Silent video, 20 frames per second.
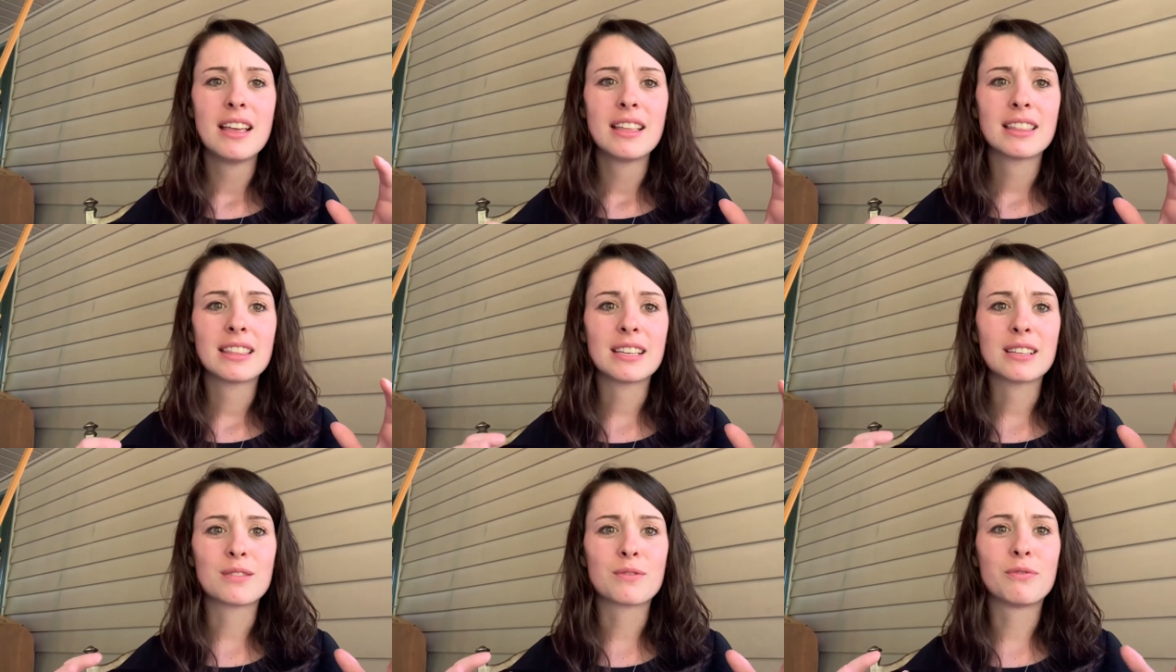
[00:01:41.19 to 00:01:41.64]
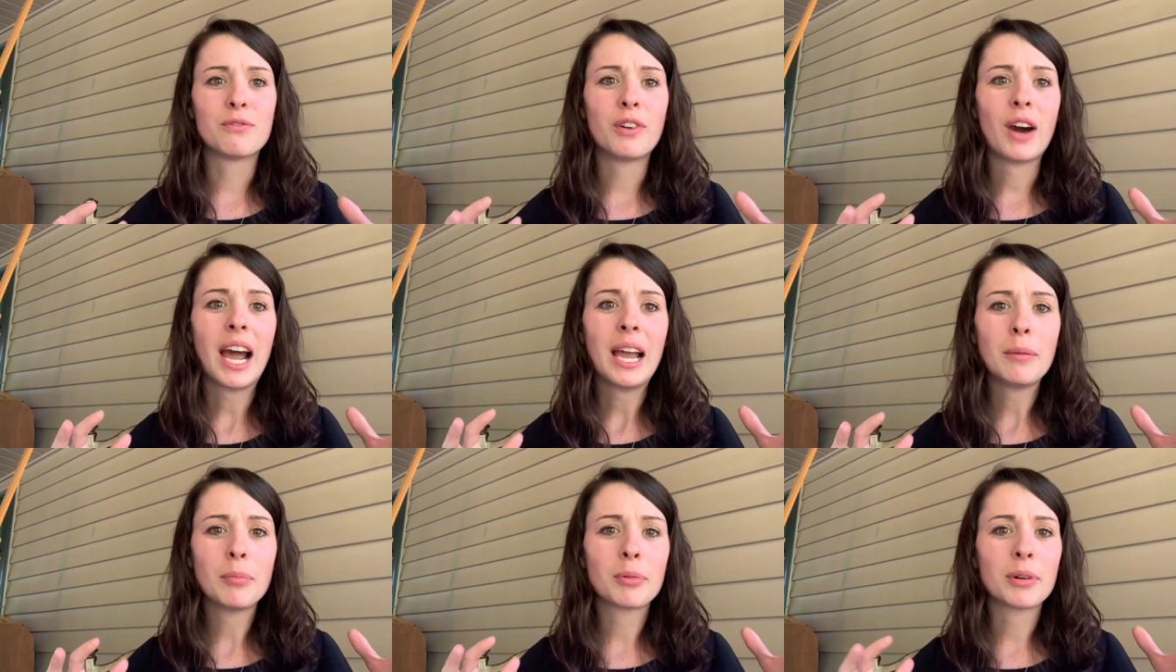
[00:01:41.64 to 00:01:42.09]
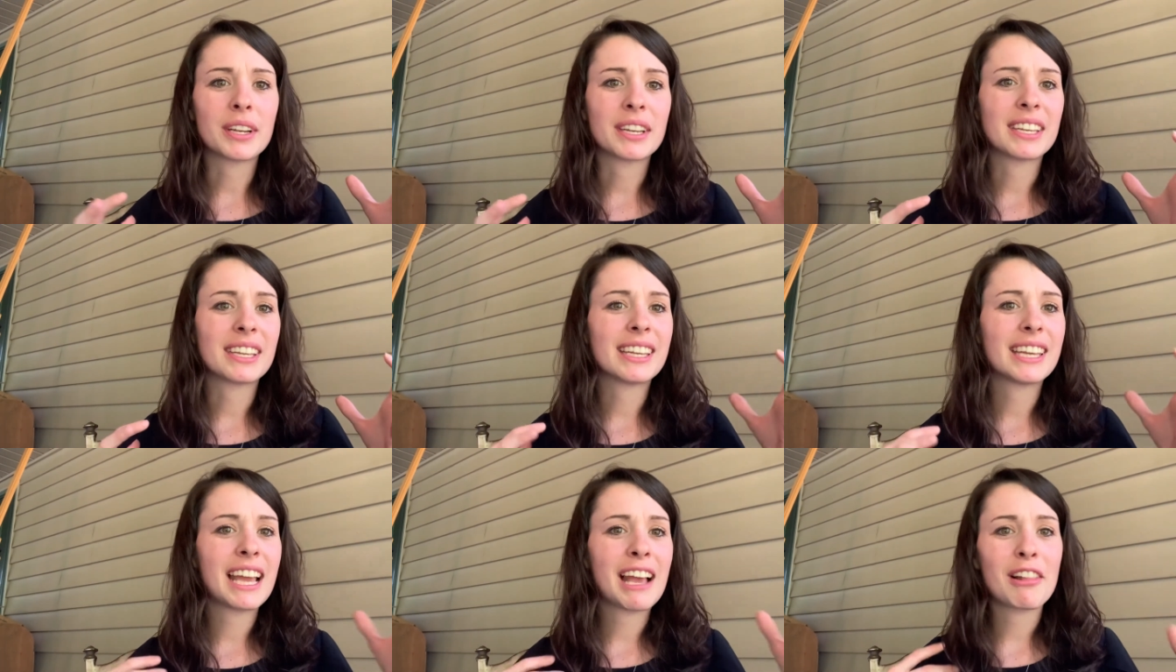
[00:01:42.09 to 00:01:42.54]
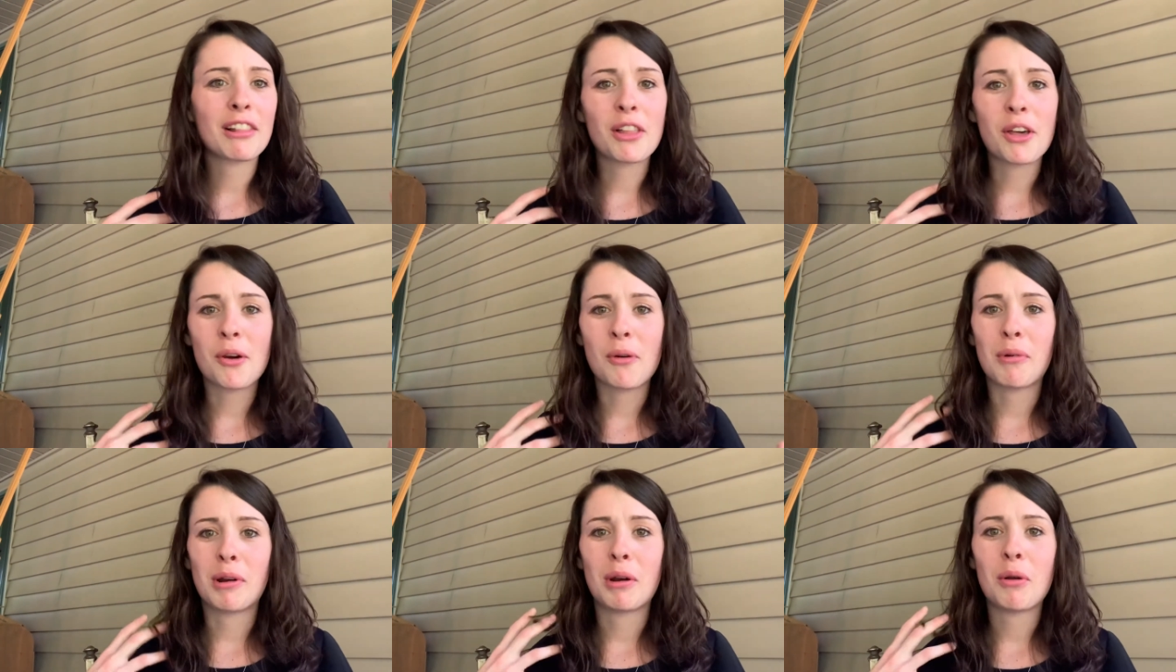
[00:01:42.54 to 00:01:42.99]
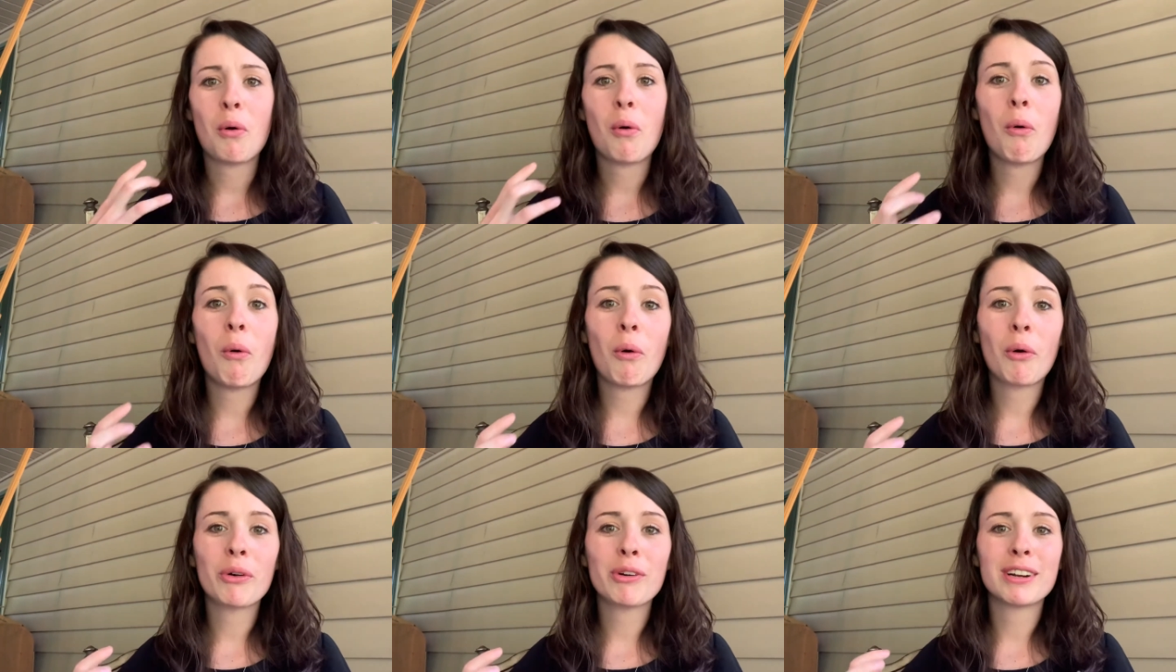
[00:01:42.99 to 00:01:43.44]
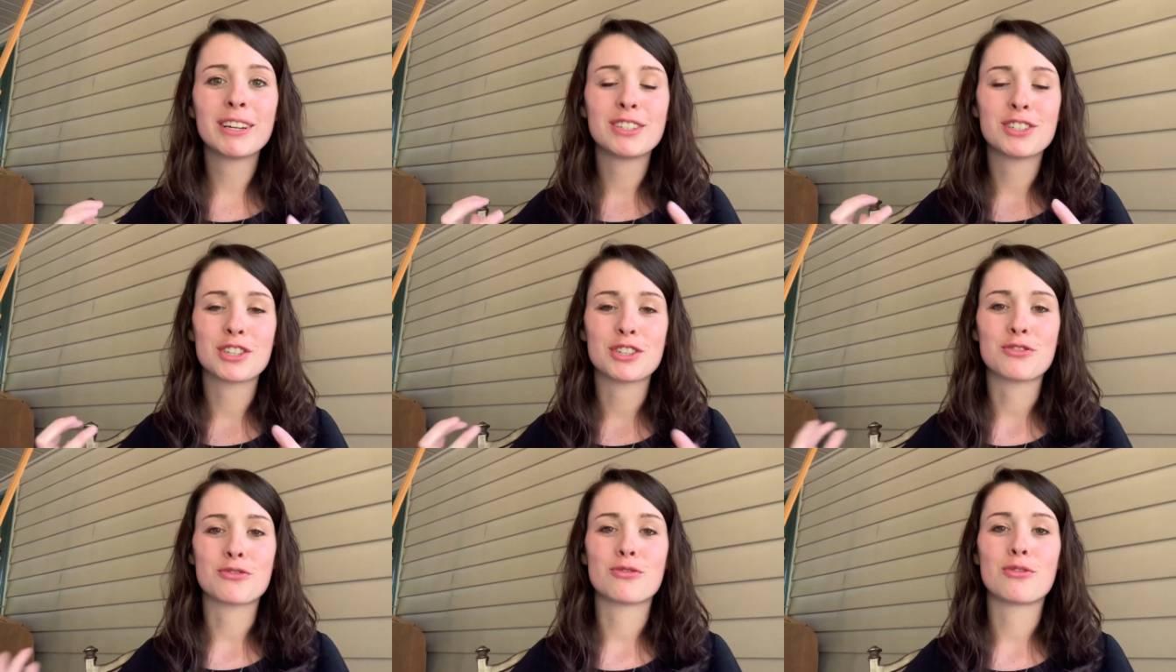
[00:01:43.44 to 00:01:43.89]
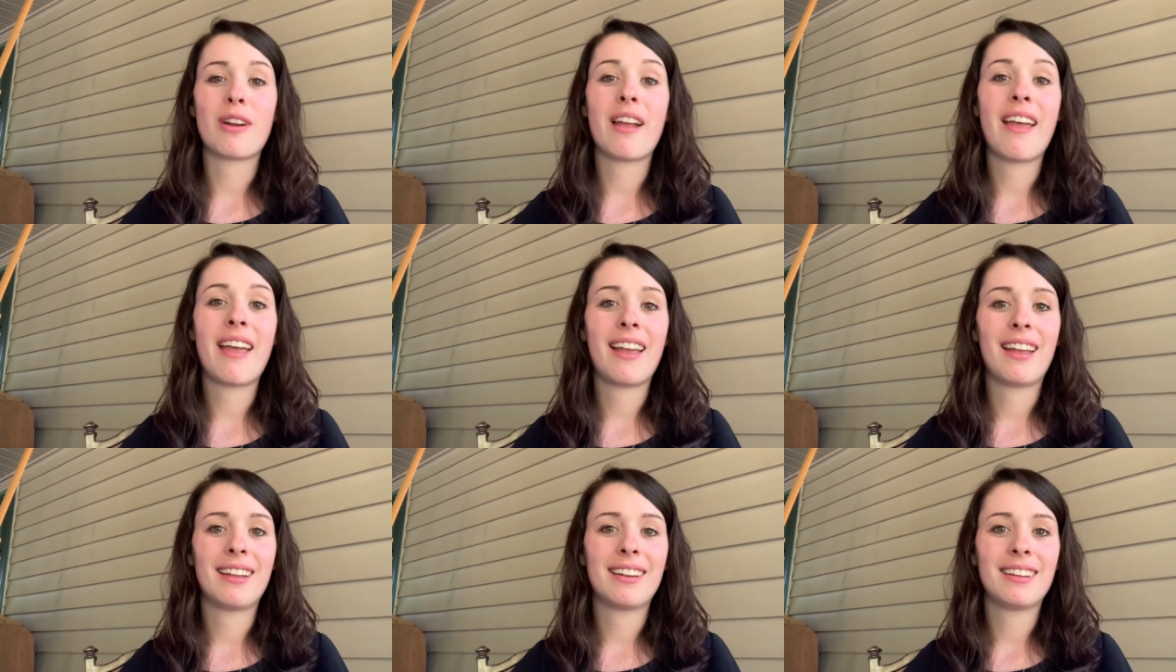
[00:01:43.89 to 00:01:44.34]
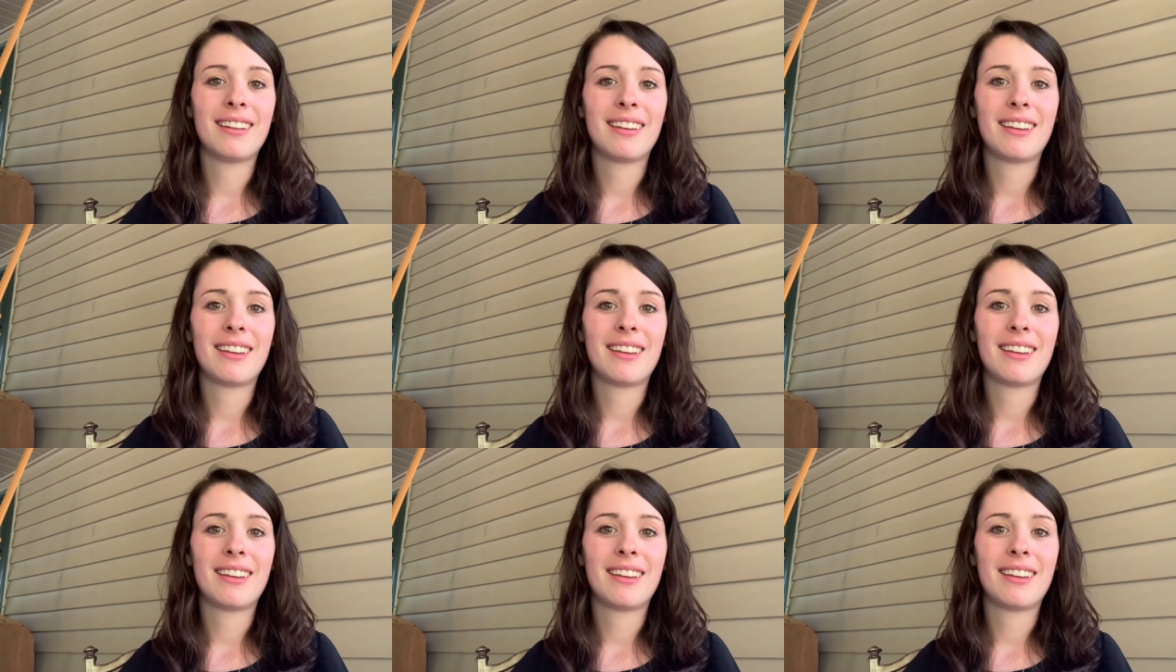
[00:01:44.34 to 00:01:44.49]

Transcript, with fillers: these vibrant yellow and orange and red.